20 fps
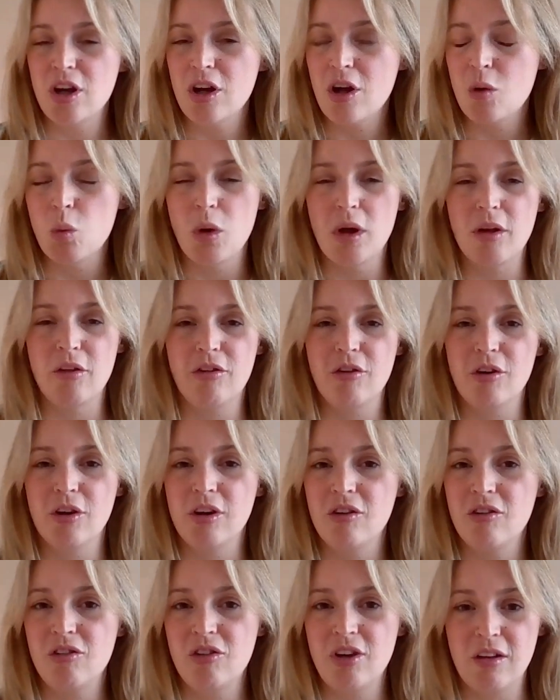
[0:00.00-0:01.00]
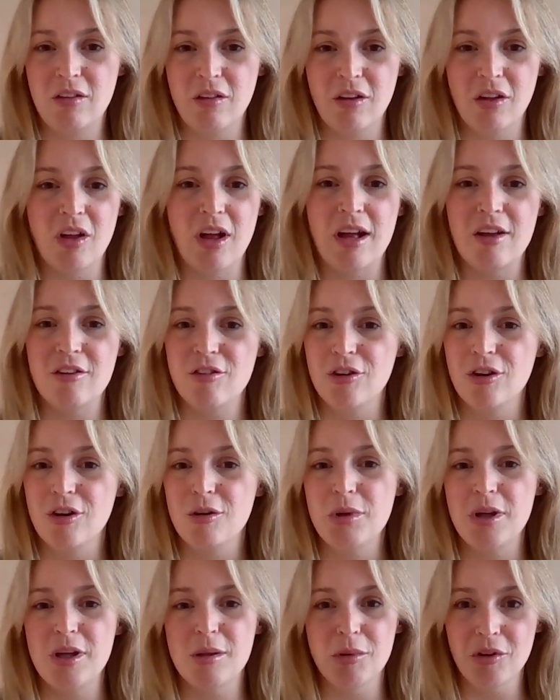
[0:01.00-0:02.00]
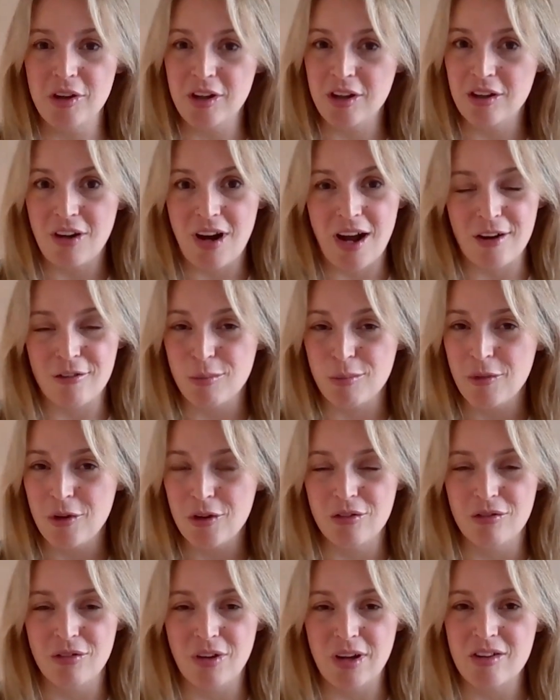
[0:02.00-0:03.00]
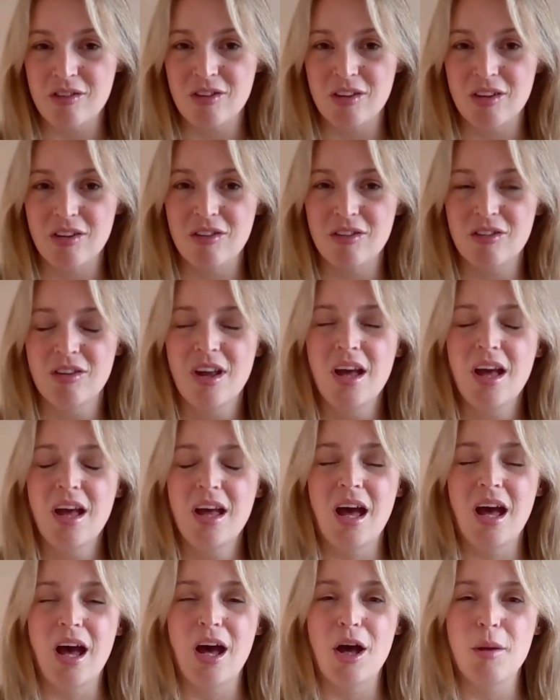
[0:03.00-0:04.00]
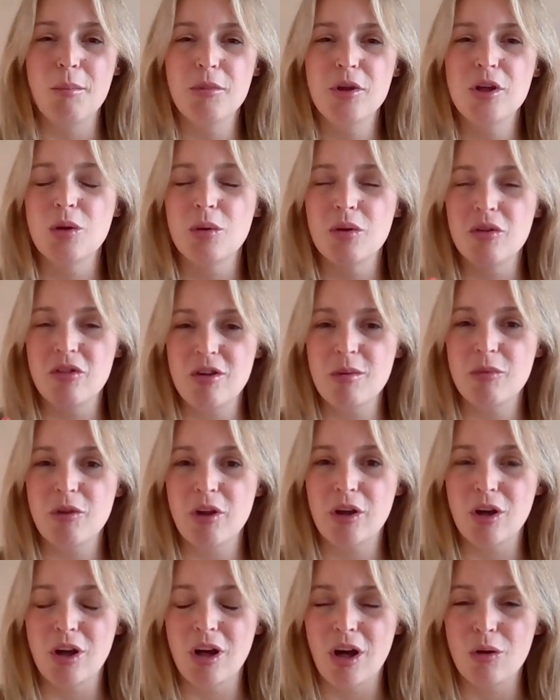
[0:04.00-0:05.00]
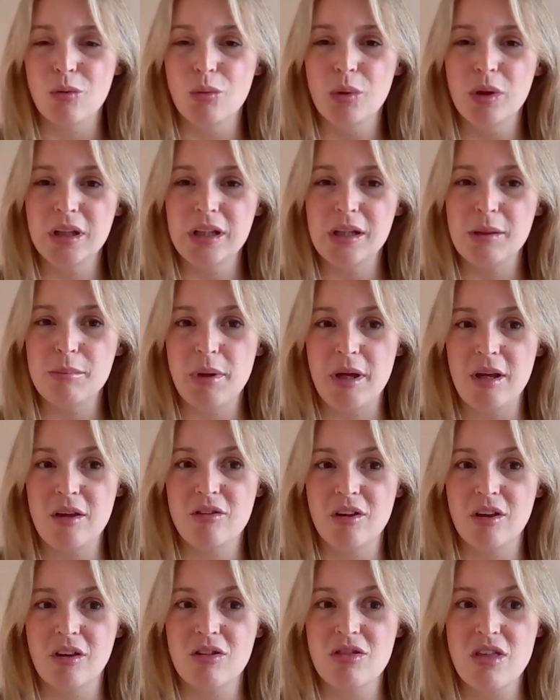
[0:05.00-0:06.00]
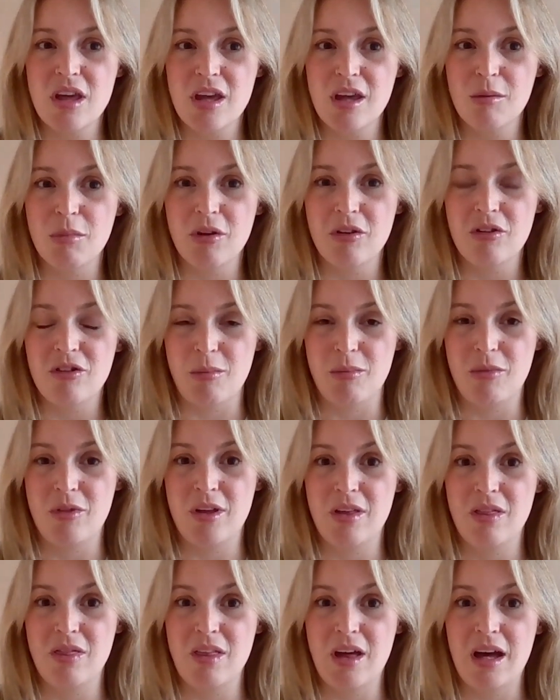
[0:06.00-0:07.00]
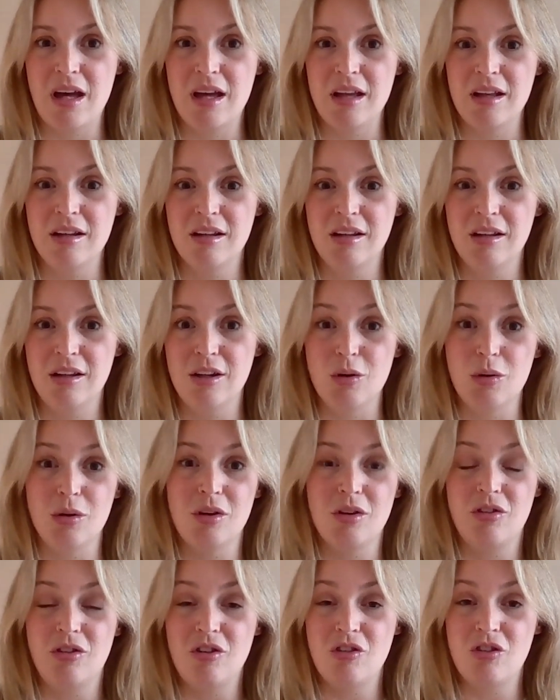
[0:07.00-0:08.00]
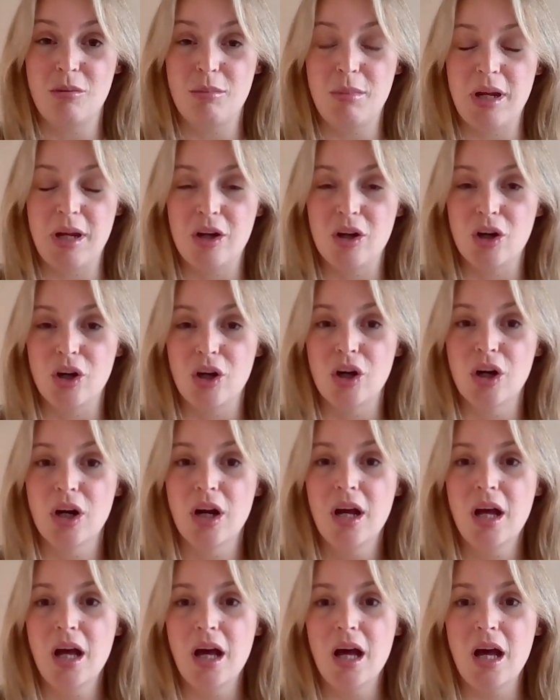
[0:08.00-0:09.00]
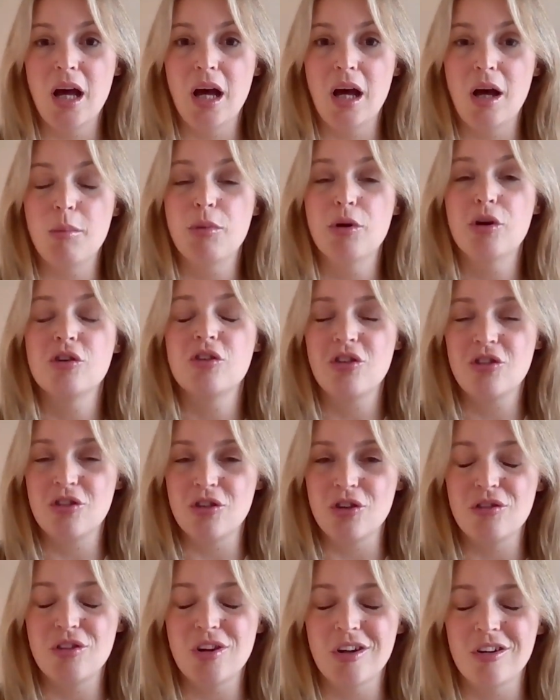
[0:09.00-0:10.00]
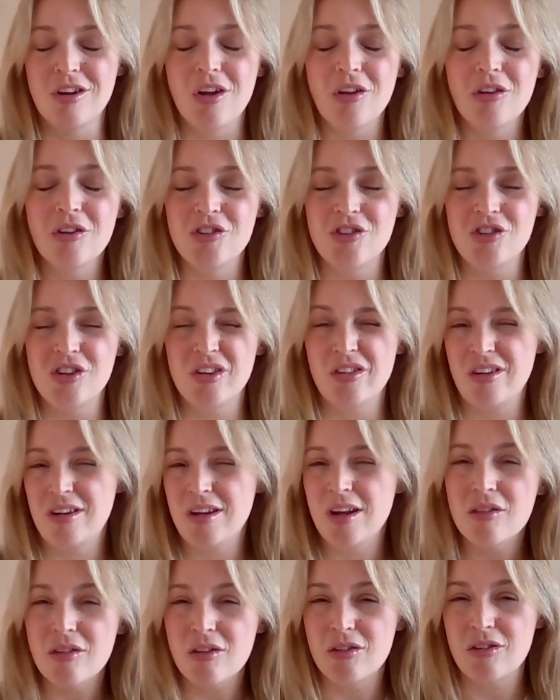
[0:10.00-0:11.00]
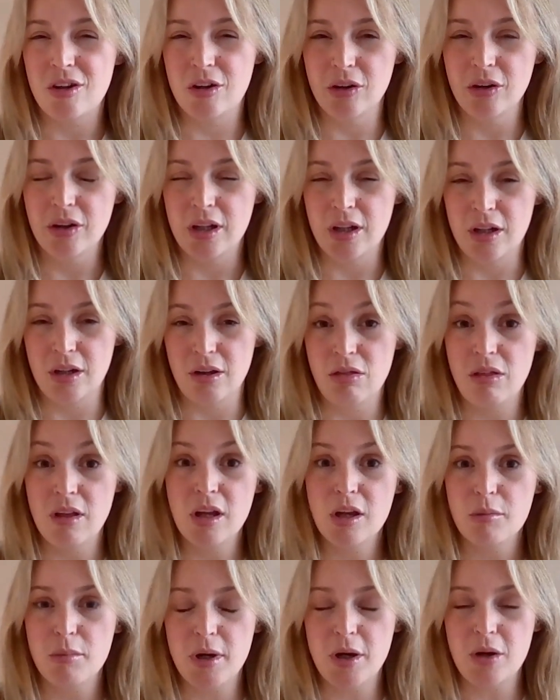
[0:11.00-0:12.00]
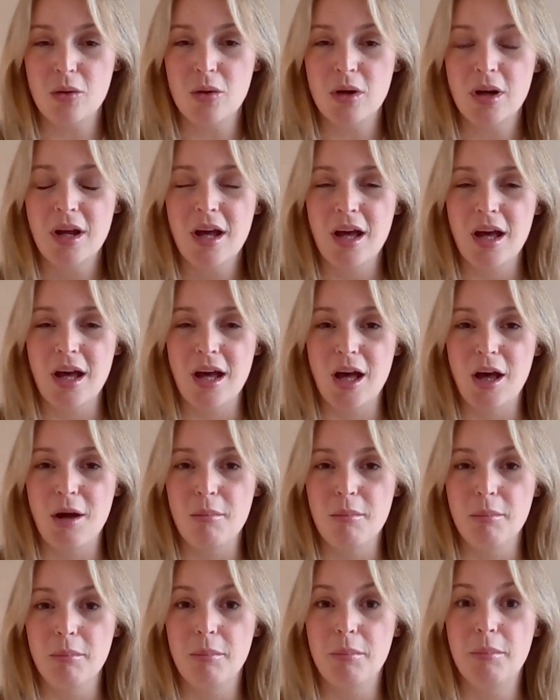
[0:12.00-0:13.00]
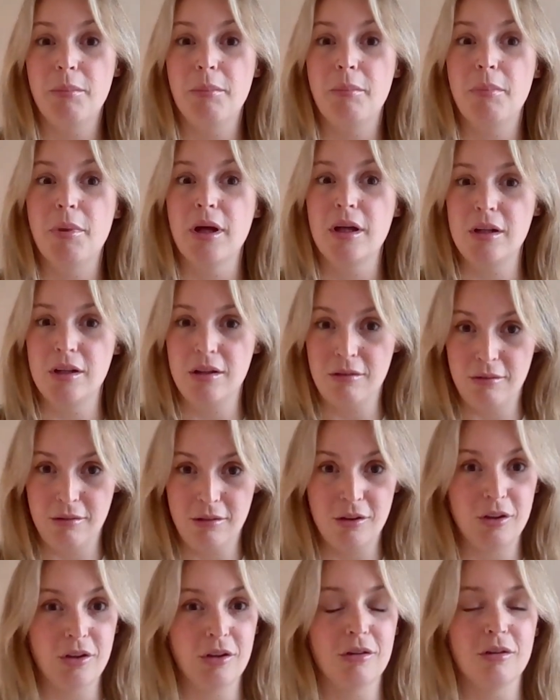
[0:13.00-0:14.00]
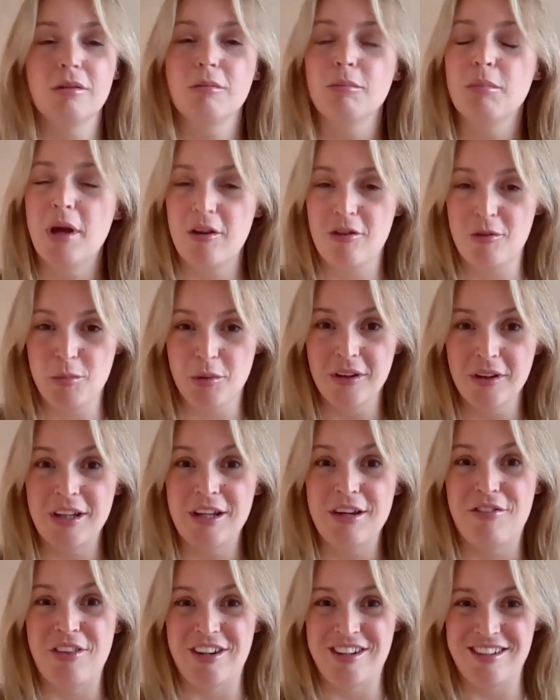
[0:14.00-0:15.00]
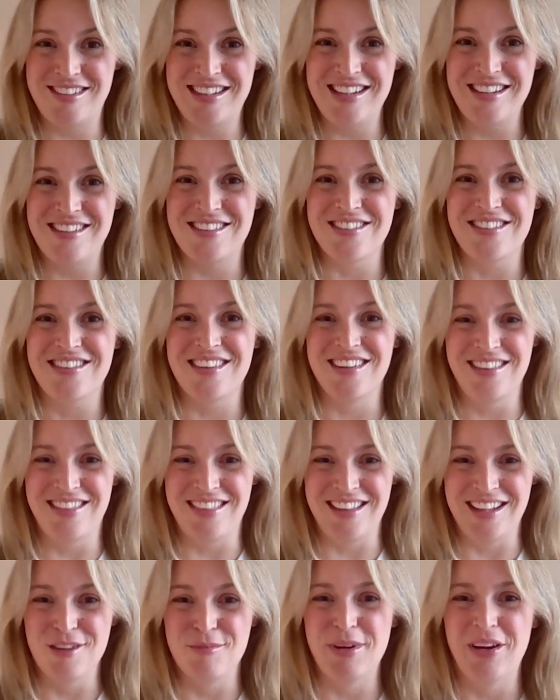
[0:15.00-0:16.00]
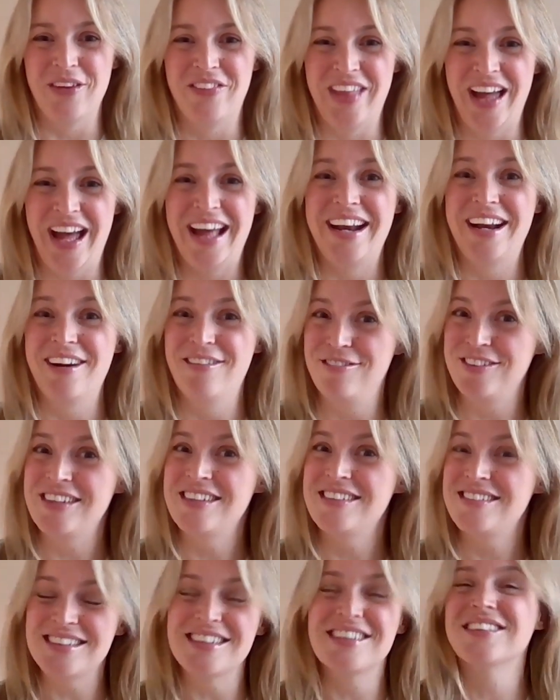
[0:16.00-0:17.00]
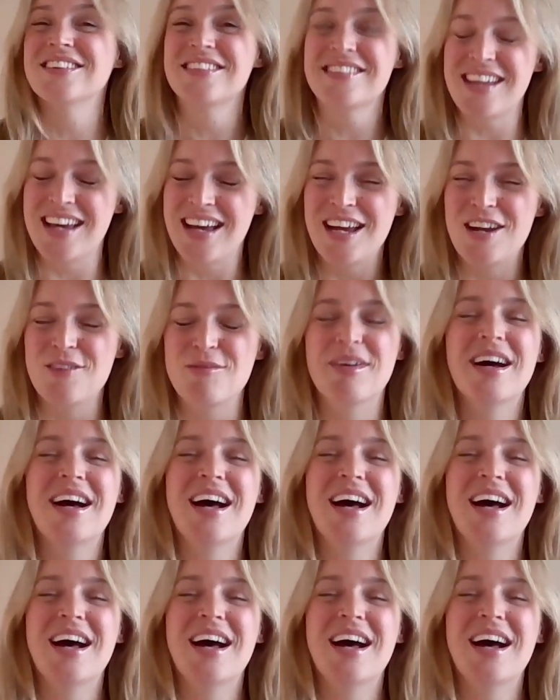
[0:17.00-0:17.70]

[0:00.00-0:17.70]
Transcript: on once, they're going to stay in the class, they're going to be able to interact from their devices. It seems like a really basic thing, but something that, a decision maker, a purchaser of technology isn't necessarily going to think about. But you best believe that a teacher is going to think about that every single time,